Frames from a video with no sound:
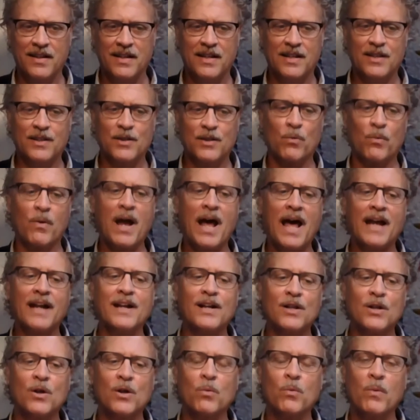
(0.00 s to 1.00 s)
In the
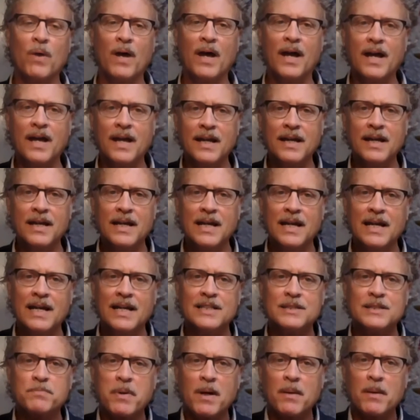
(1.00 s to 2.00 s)
radical way,
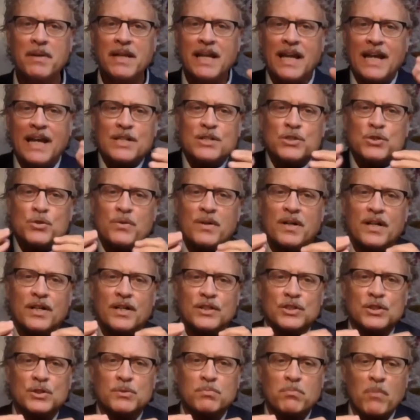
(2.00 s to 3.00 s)
it's probably entering
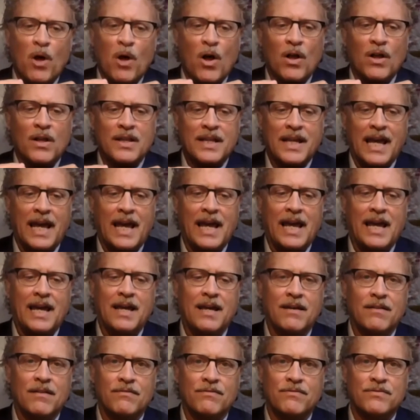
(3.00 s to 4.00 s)
a small
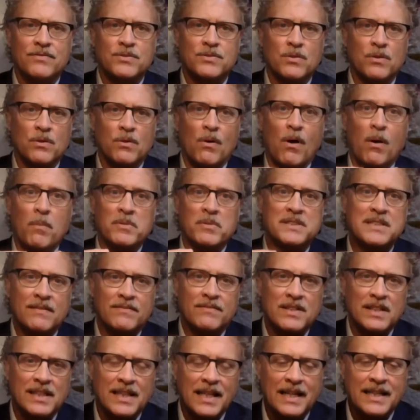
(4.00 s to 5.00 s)
cave, so you almost
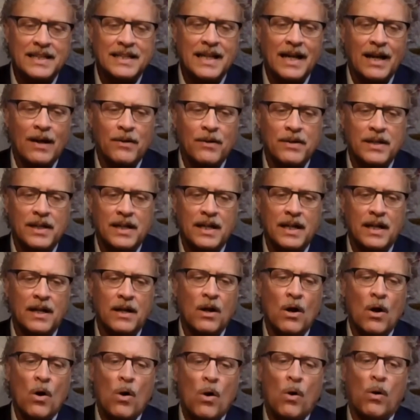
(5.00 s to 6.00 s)
have to lay down in it.
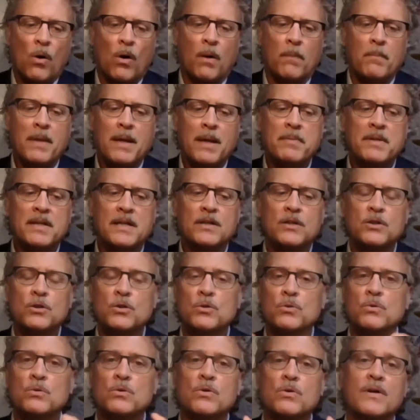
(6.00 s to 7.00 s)
Or maybe
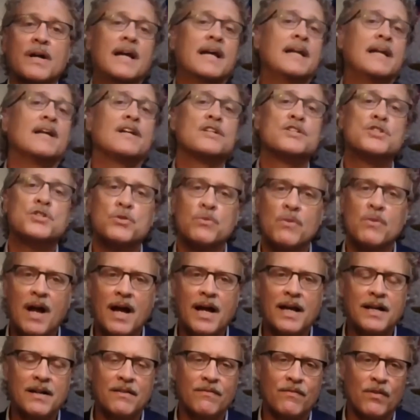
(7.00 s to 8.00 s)
you create a
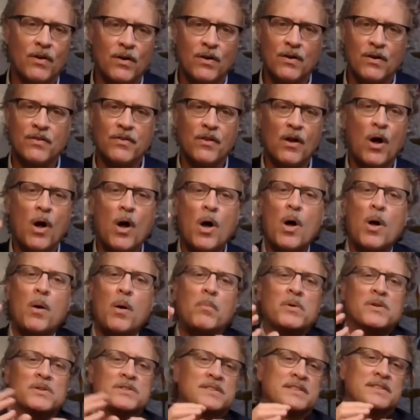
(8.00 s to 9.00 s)
shrine of earth,
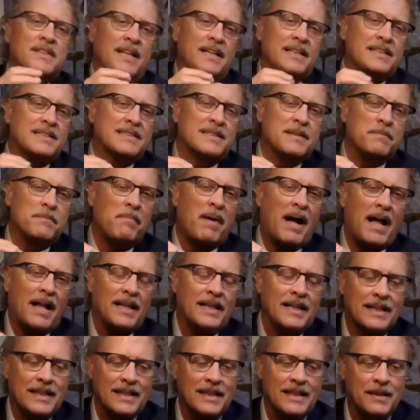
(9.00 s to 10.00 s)
almost like
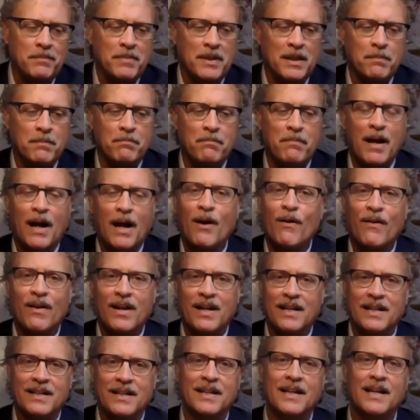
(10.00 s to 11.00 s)
symbolically being
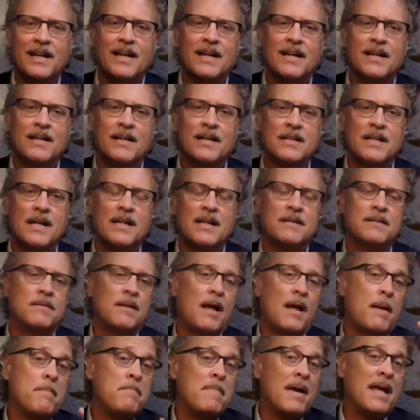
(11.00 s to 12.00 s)
buried and
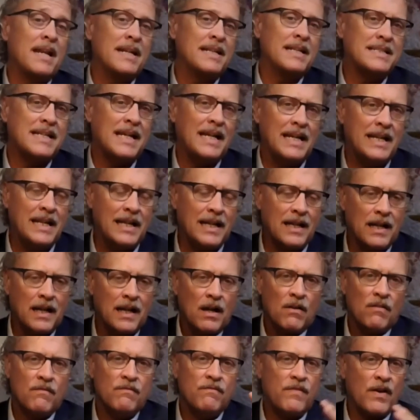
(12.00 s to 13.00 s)
meditating
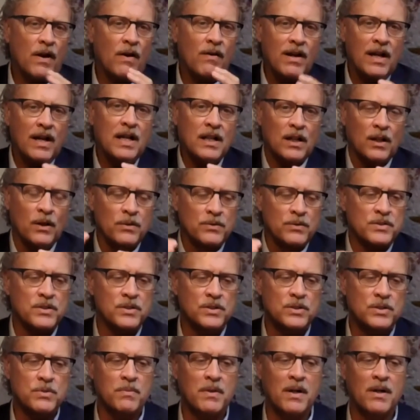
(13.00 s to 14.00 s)
very close
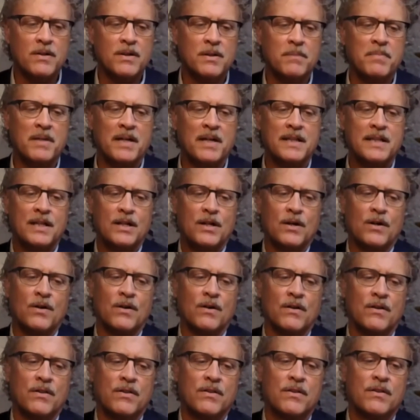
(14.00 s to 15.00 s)
and surrounded by the
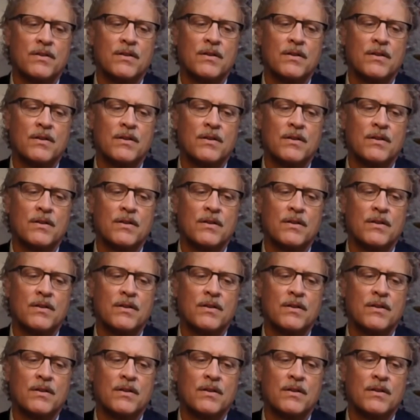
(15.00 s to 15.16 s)
earth.